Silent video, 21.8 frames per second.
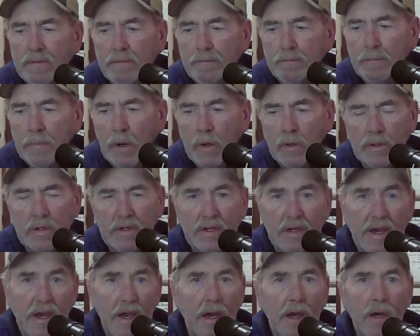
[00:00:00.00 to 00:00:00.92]
milking
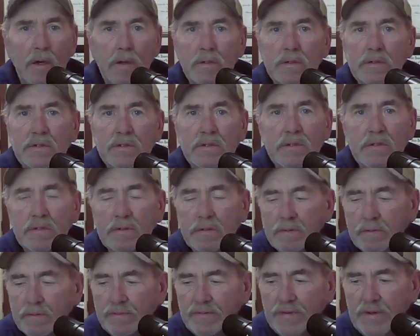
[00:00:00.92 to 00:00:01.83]
cows
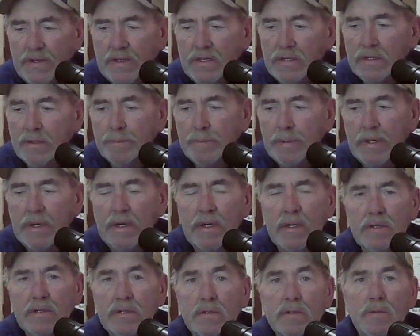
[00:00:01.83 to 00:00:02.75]
to feeding the
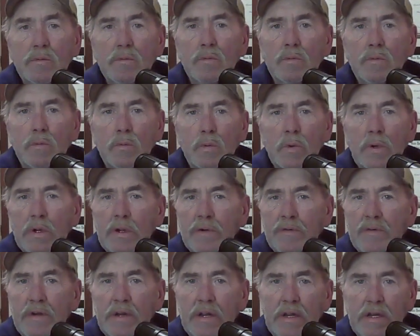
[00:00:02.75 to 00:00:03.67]
pigs,
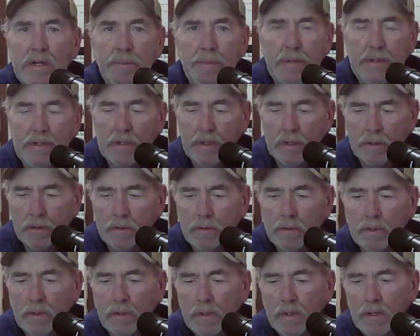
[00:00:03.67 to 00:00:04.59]
whatever needed to be done,
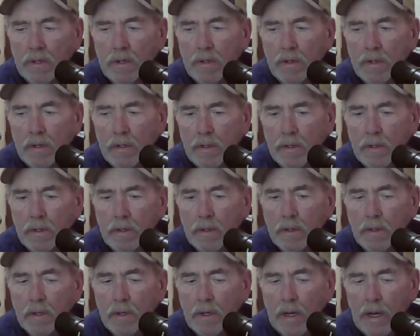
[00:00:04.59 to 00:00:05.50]

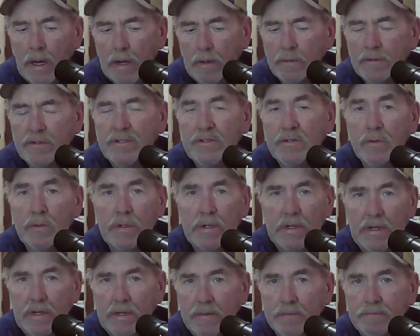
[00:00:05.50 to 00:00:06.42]
I was doing it.